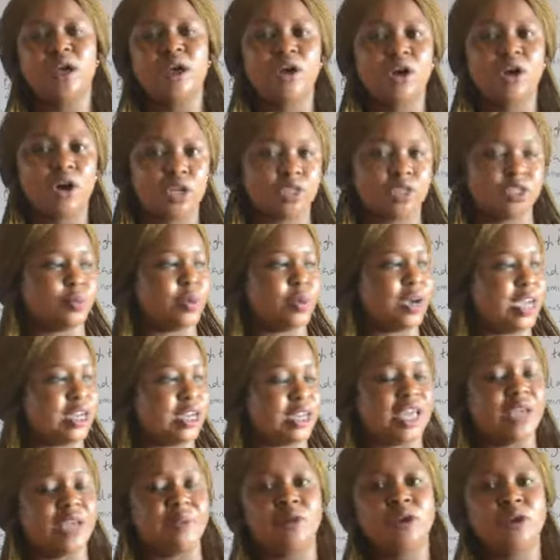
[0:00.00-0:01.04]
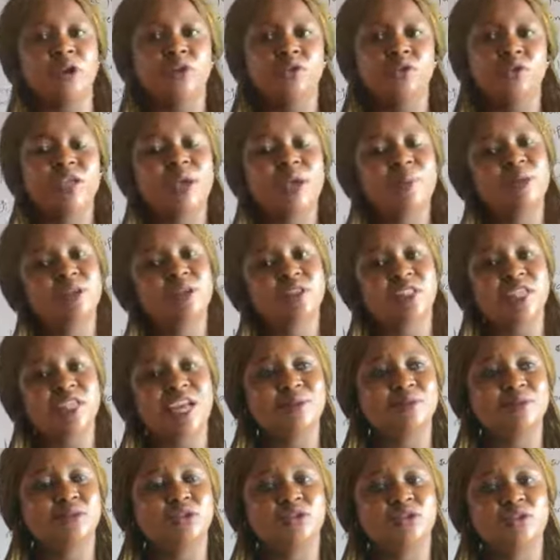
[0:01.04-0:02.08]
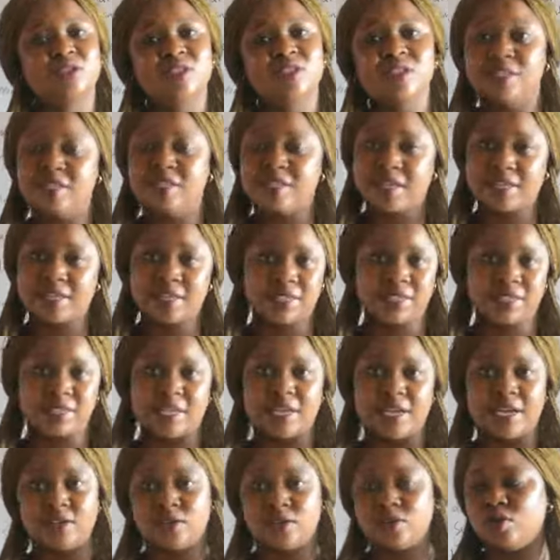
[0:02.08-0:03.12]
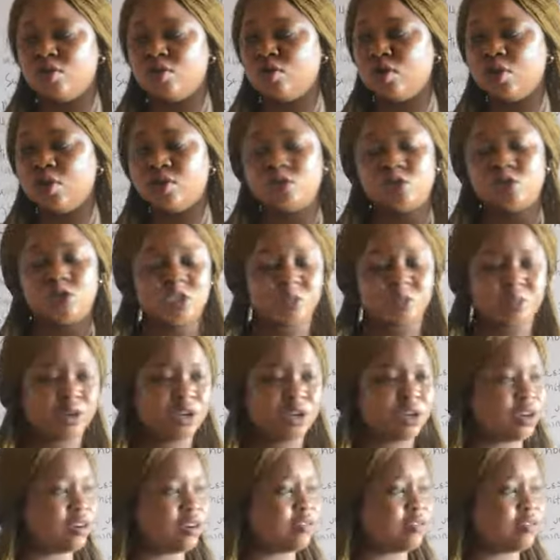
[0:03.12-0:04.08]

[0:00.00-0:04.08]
Caused by them. But most times you use insecticides to spray your